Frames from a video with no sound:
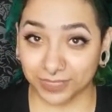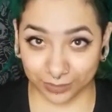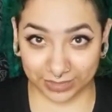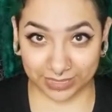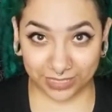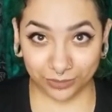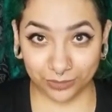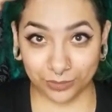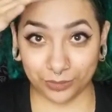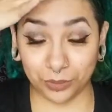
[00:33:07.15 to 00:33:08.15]
So it's
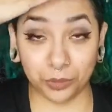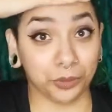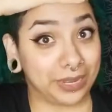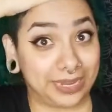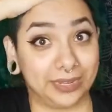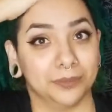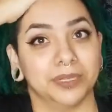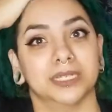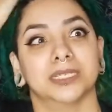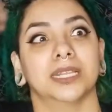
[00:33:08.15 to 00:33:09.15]
still green,
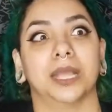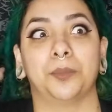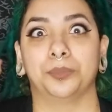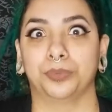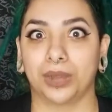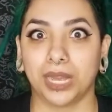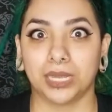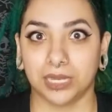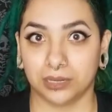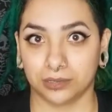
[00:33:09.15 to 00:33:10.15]
but it's not that bright
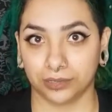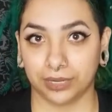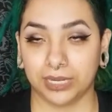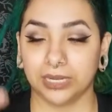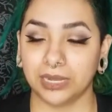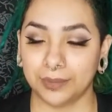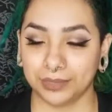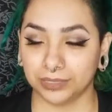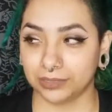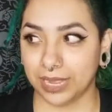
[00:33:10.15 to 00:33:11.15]
neon green. And I'm
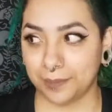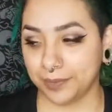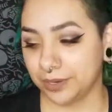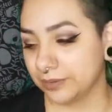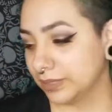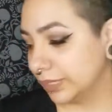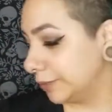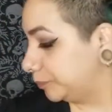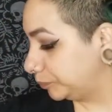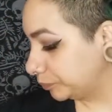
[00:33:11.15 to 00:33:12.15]
a little happier with it.